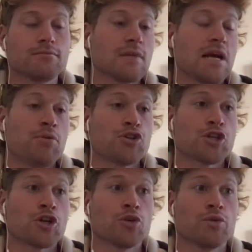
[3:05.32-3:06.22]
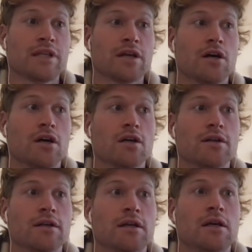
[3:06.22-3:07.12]
I'm pushing her really
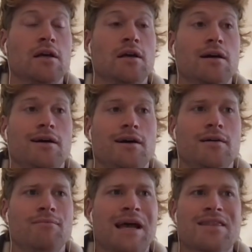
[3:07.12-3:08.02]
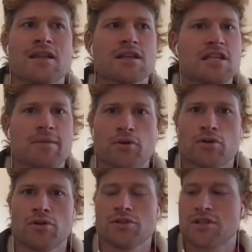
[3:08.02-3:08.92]
hard. I think the
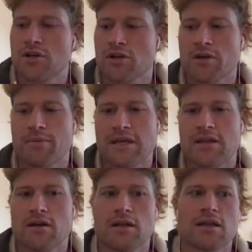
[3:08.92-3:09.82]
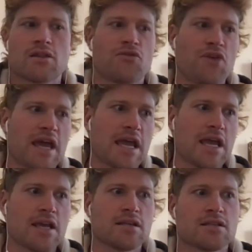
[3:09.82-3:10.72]
typicals that are going to be there, like the
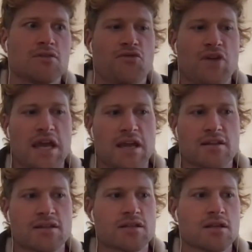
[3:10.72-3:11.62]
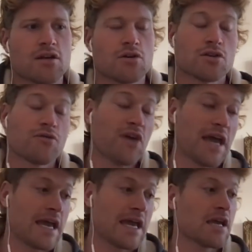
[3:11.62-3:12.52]
Fays, the Faiths, the
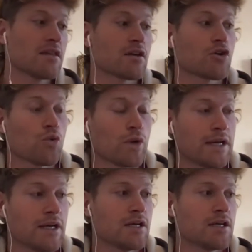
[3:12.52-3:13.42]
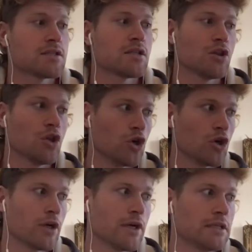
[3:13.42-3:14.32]
Faye, the Corinnas, the
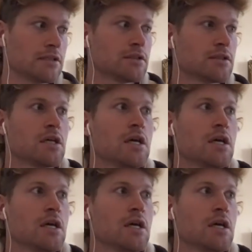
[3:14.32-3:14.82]
Laurens.